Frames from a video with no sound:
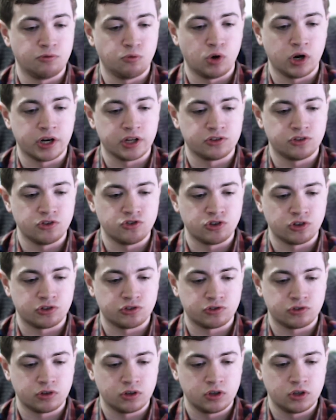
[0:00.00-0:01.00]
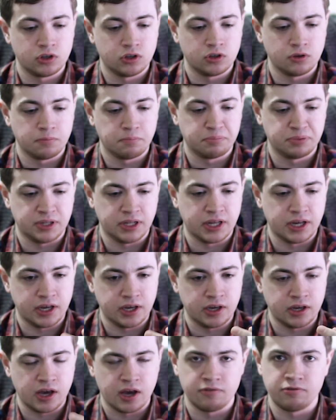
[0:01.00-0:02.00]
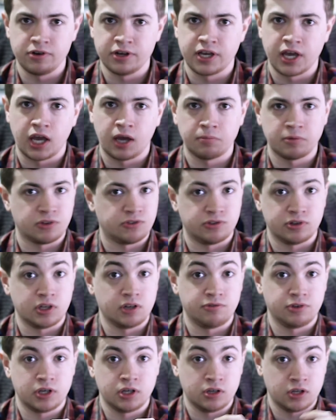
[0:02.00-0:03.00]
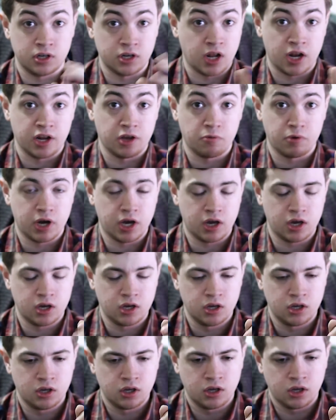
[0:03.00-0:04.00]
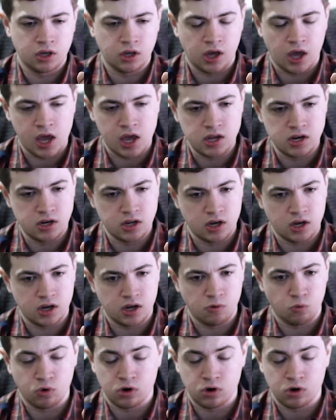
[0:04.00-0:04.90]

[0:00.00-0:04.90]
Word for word: of wanting to just play every game that's significant in any way. And uh,